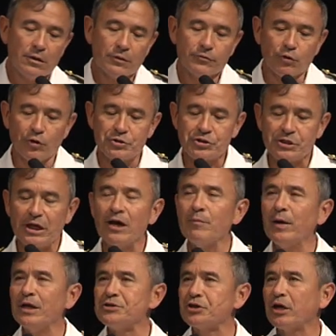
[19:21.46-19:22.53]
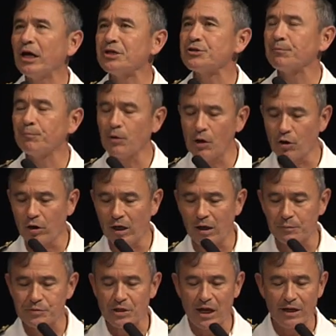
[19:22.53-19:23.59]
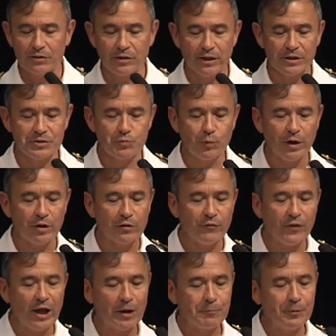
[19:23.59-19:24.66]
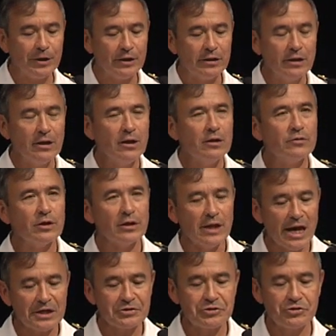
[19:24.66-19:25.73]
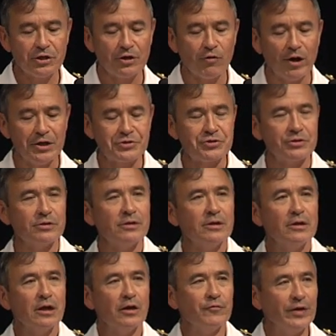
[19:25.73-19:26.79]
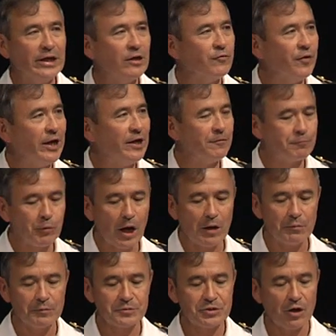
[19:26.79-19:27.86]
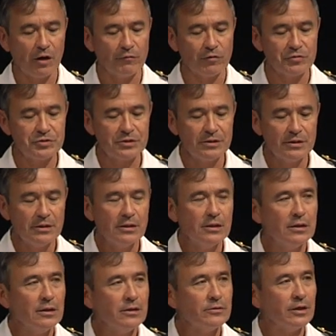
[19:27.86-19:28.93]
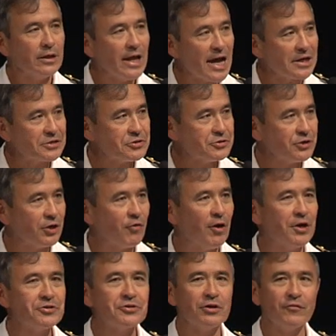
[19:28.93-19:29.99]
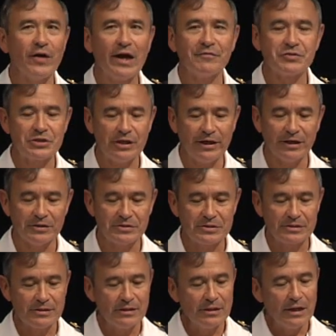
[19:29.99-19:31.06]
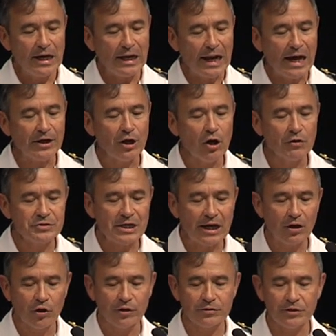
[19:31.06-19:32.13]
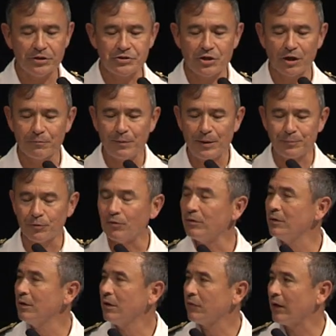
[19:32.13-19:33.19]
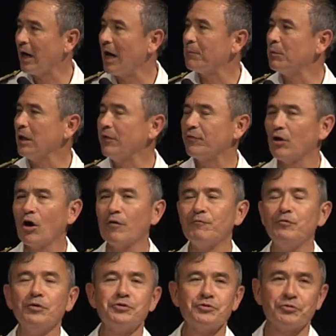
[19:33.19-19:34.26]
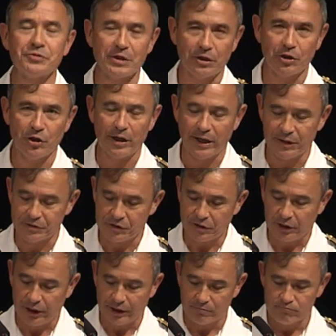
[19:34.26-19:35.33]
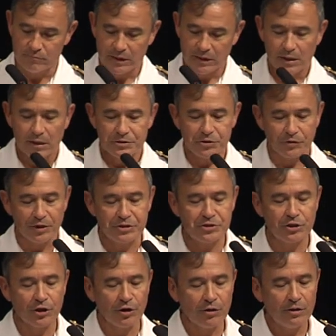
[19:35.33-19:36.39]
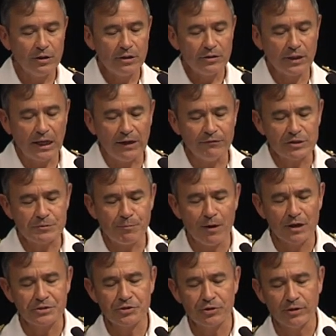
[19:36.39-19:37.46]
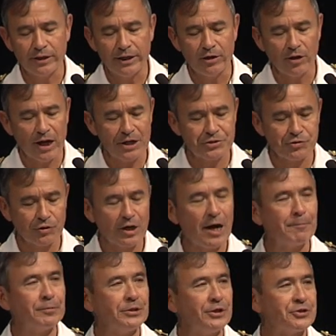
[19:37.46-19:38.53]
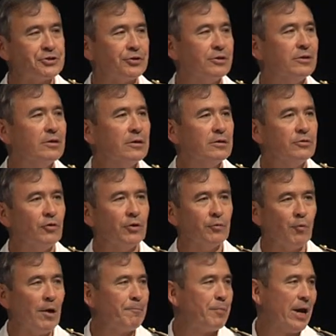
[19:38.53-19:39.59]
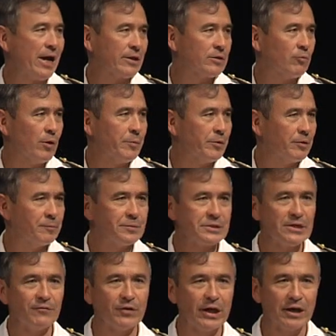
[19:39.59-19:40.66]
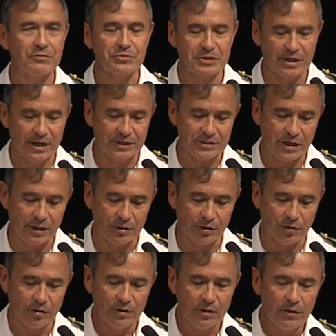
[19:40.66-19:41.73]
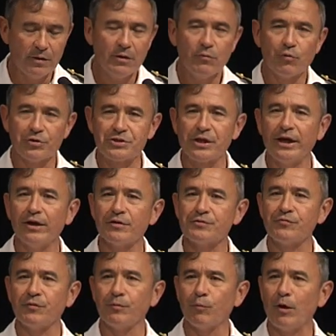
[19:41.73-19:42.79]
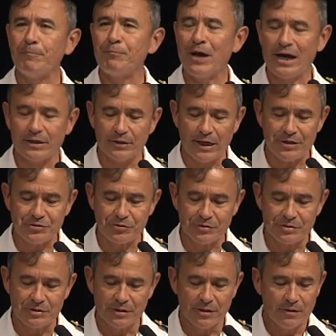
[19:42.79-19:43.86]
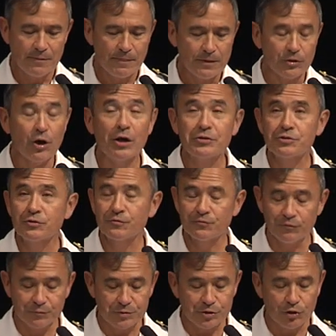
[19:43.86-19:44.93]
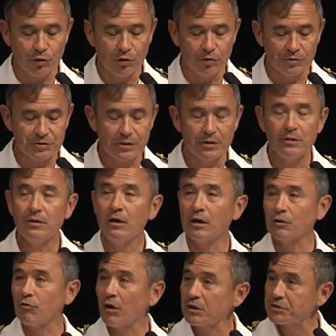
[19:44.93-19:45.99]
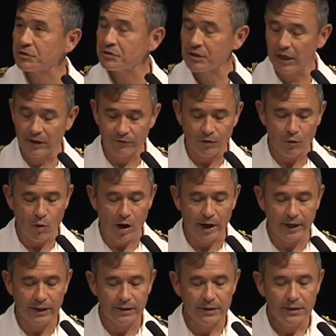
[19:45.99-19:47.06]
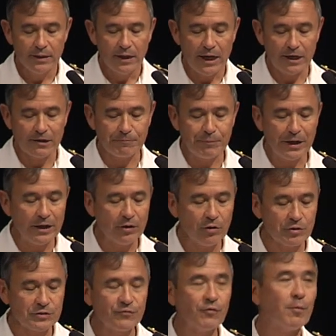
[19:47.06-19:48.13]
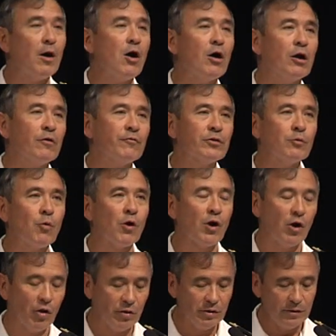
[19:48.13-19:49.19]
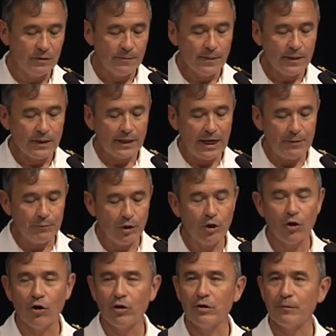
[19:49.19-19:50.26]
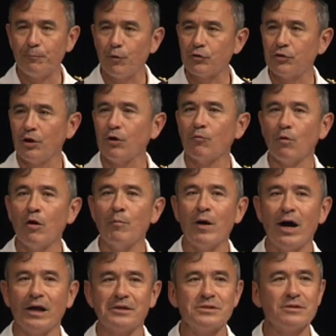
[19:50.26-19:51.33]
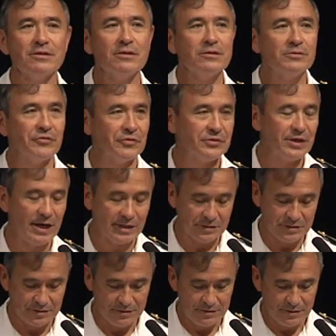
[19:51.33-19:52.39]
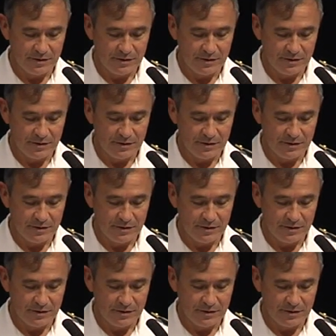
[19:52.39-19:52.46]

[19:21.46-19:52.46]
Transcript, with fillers: Through STEM education programs like this, we are developing the next generation of innovative problem solvers, the next generation of AFCEANs, and I know as I look at these young people that I believe that our future is in good hands indeed. So this year, the Navy sponsored an international competition doing RIMPAC, the Rim of the Pacific exercise out here, where sailors from the RIMPAC nations, youngsters from schools across the state of Hawaii, and competitors from all over the world came here to put their robots to the test.